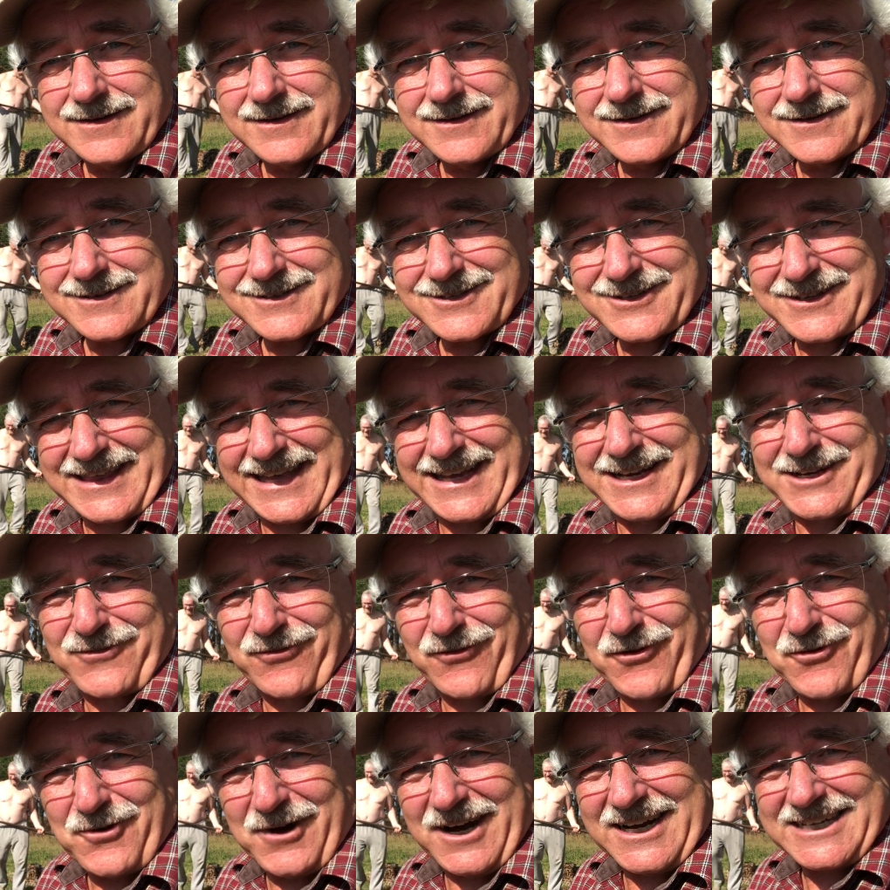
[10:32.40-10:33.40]
So thanks for
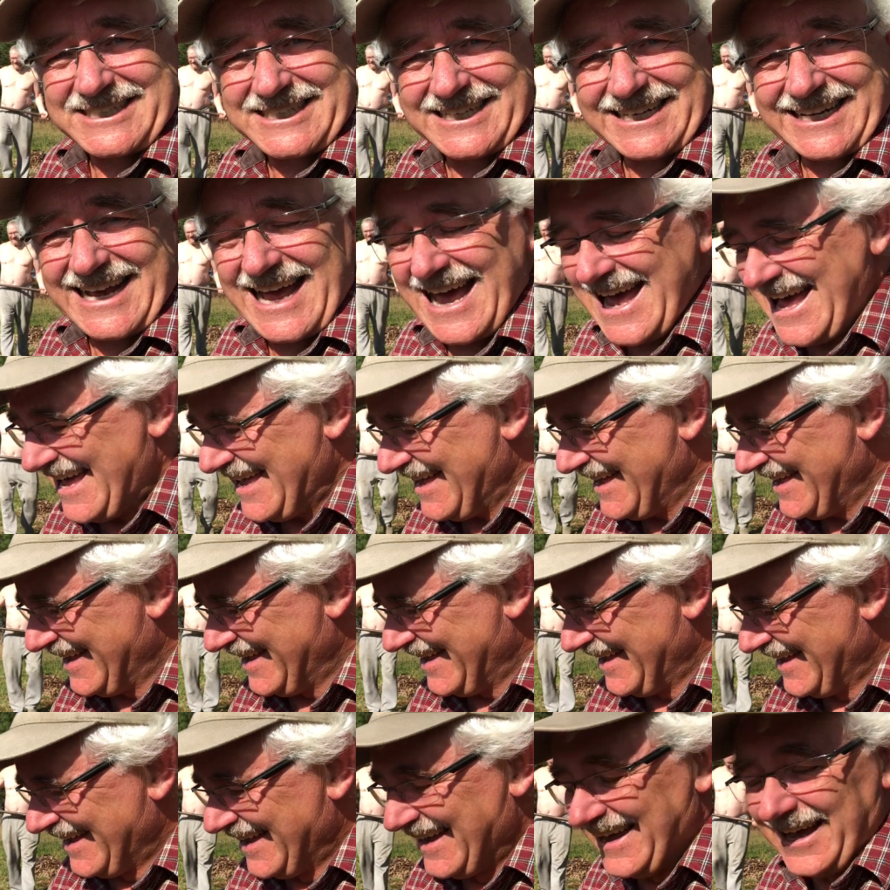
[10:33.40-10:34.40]
watching.
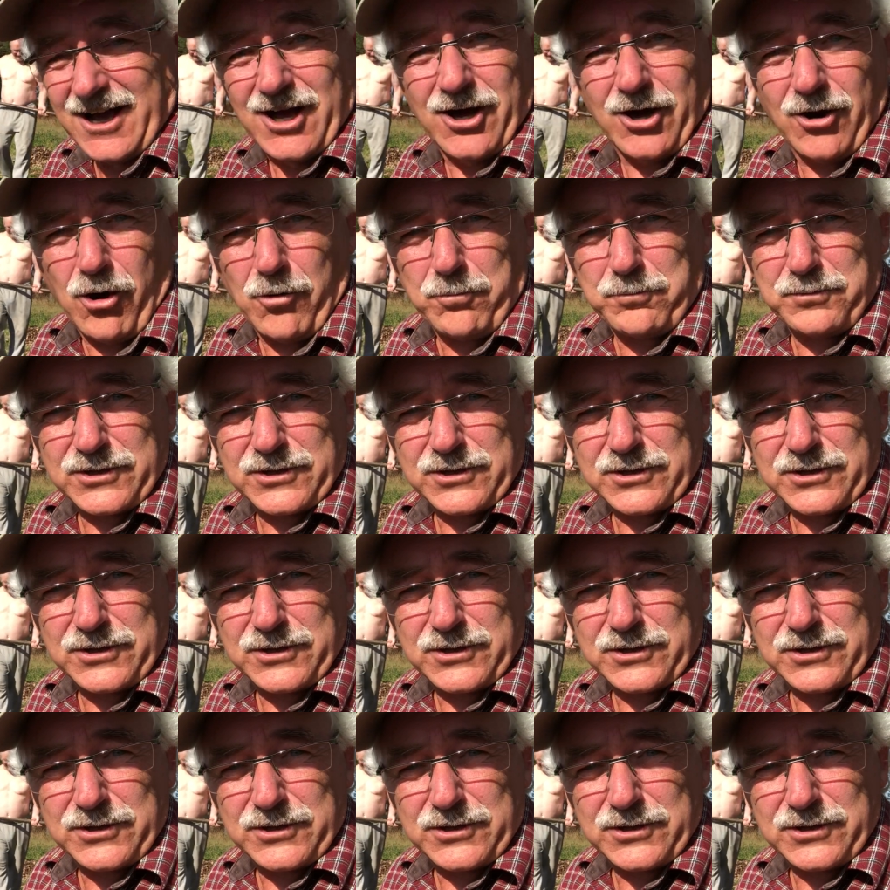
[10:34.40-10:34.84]
Hope